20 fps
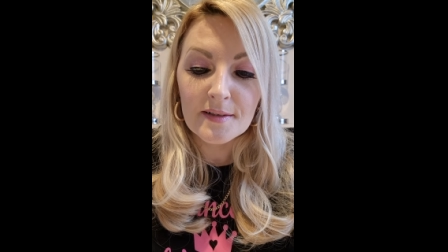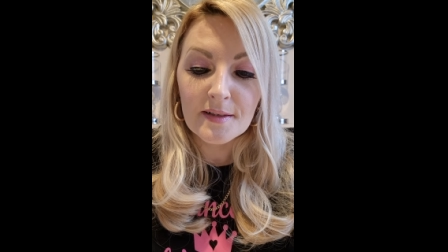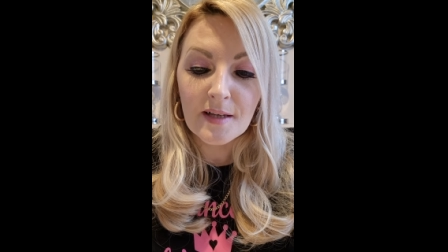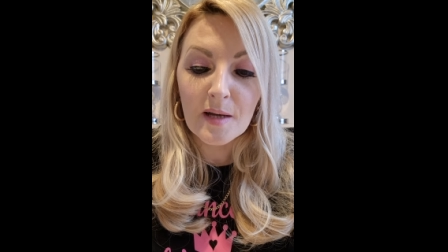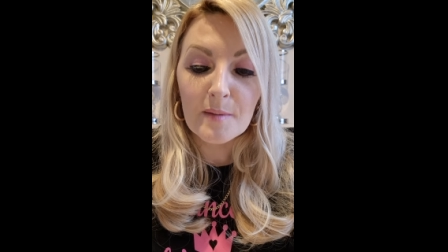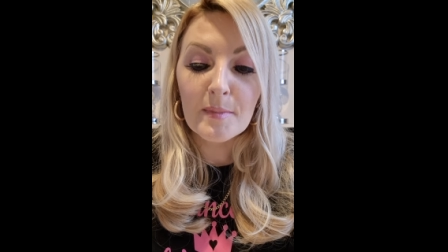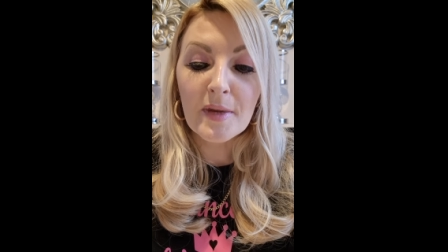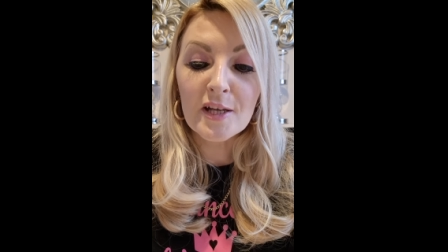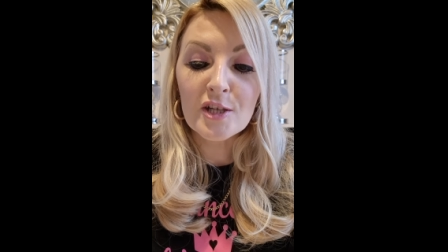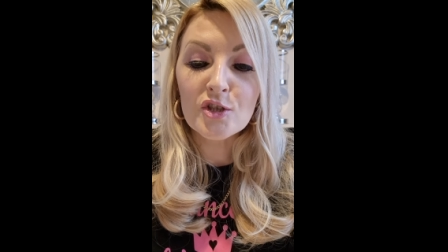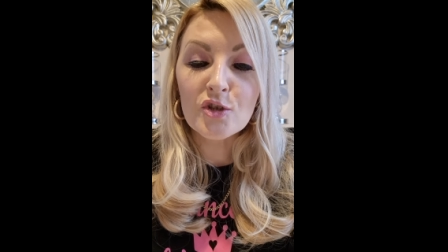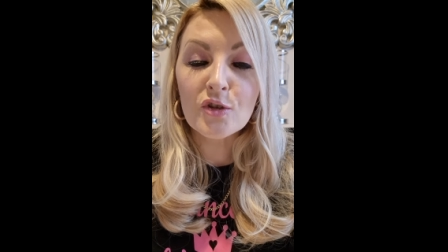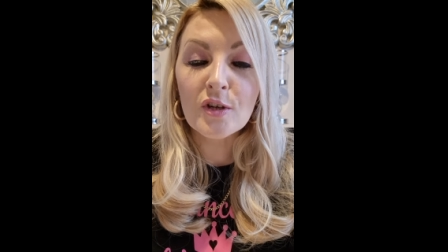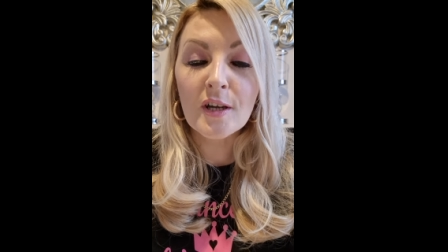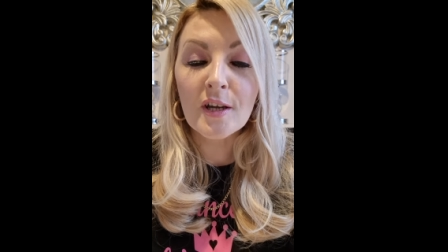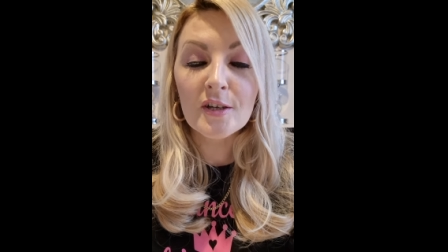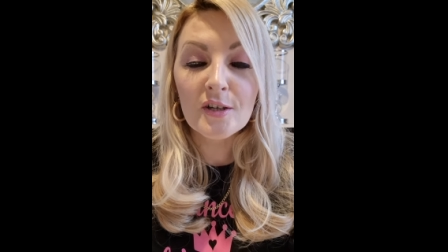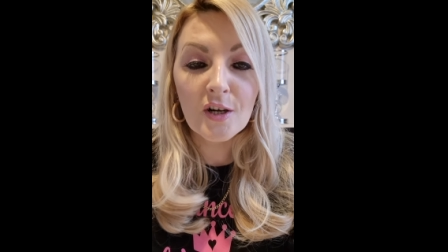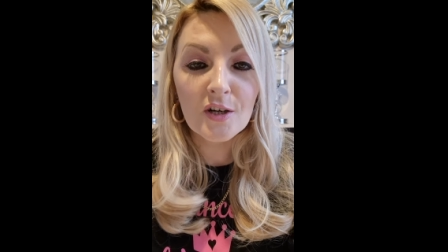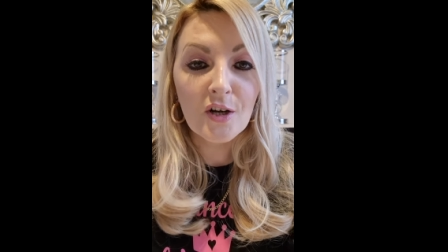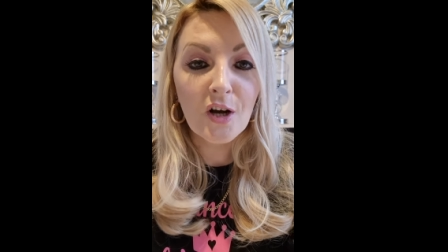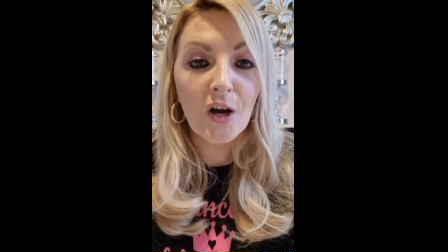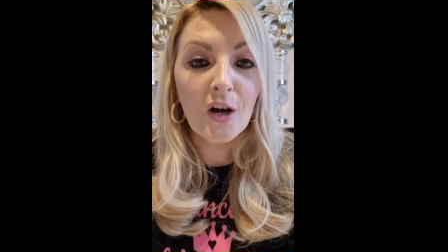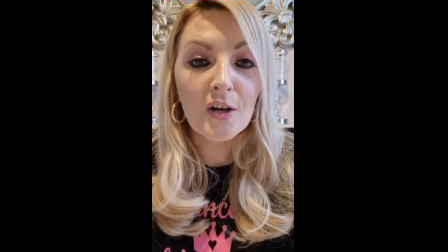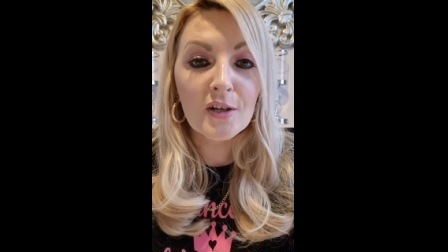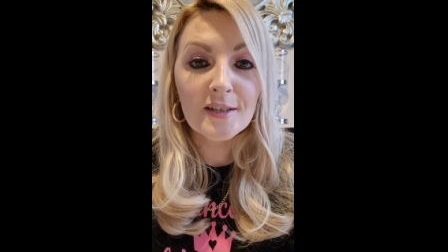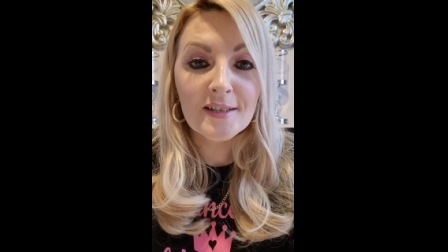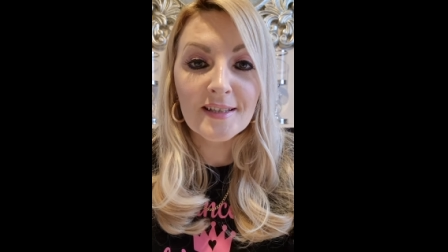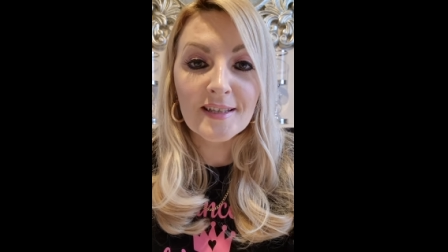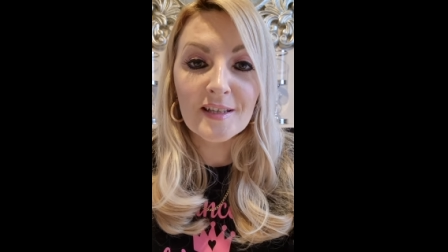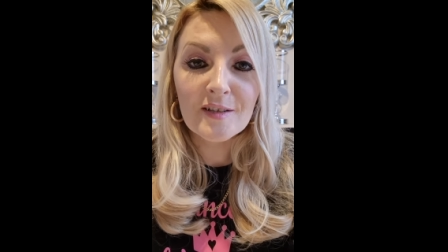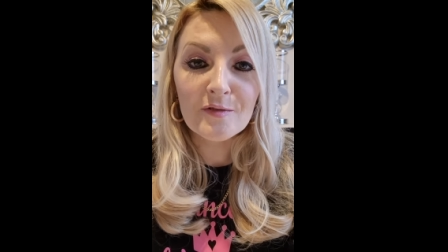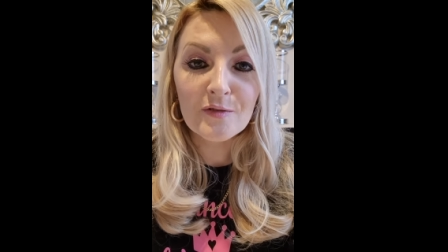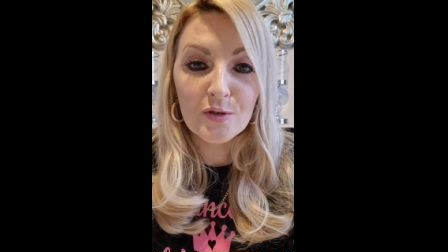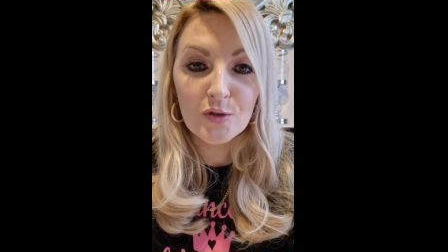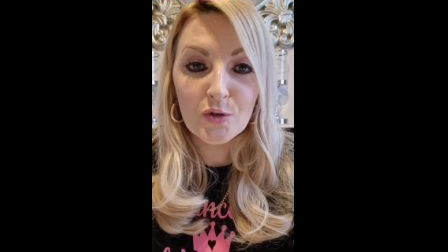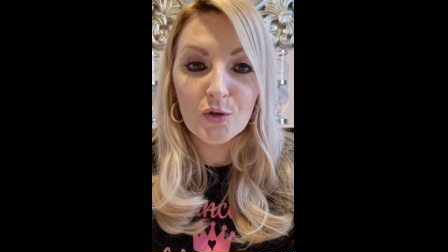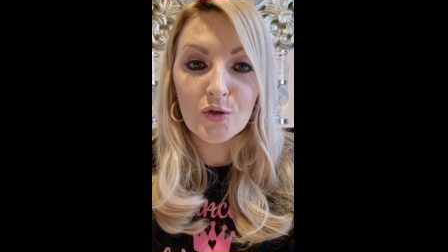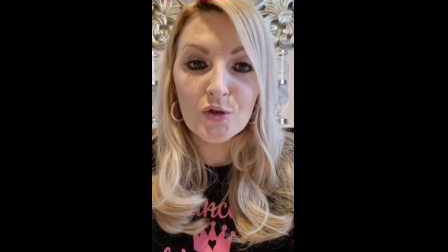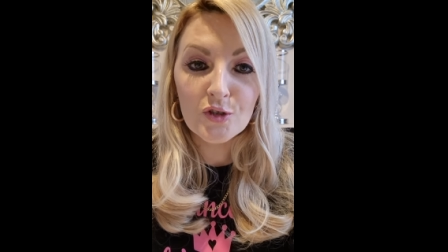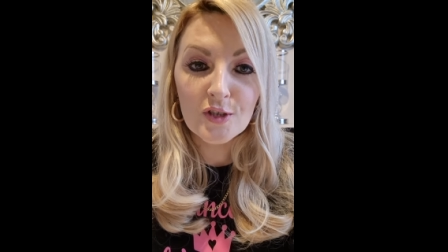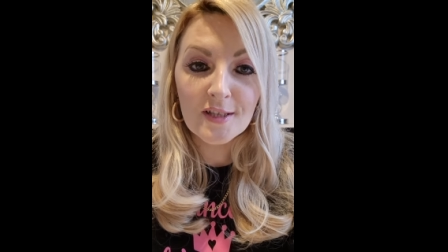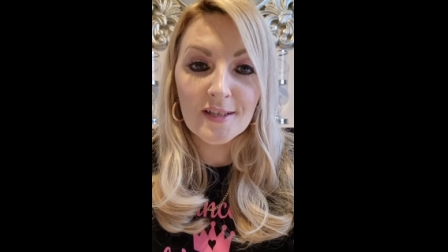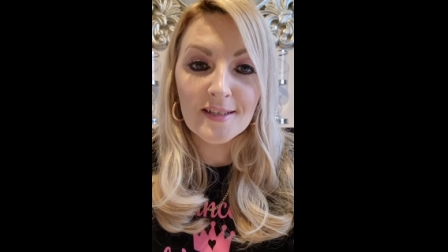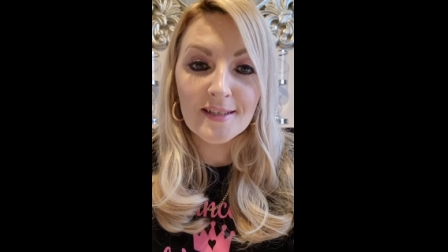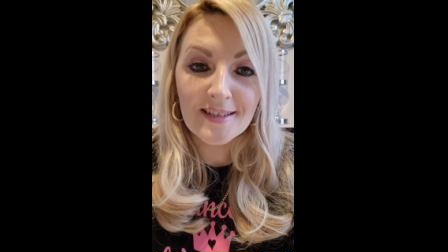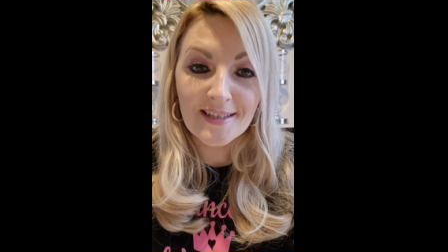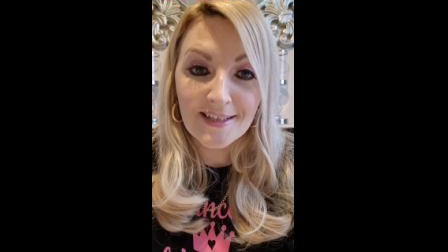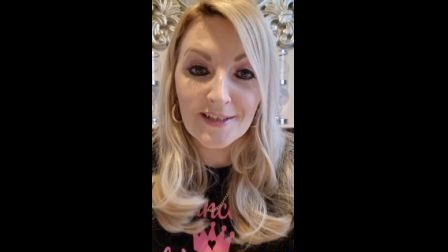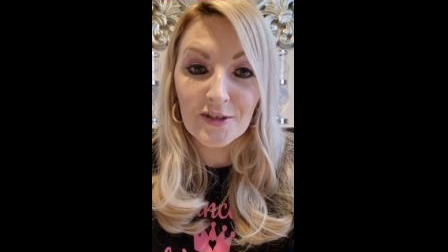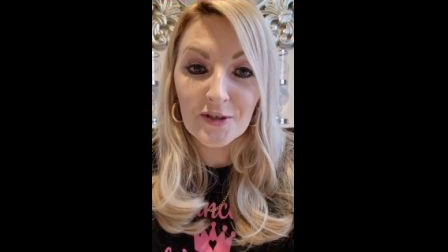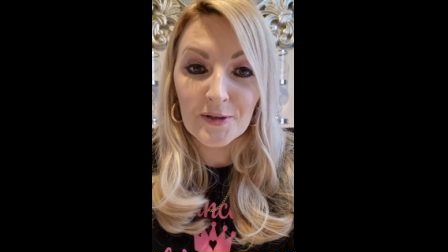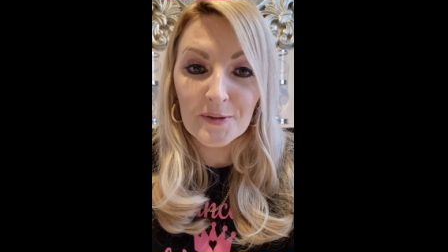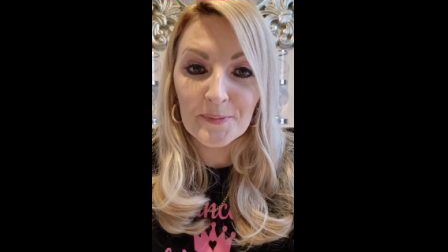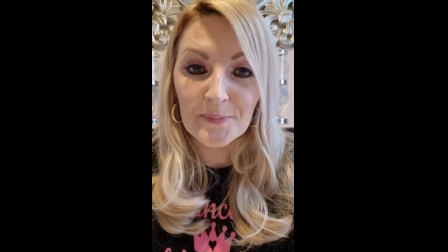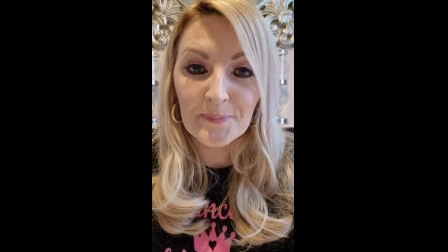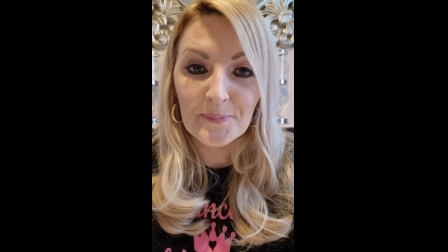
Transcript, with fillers: And make sure that you're not calling evil good either.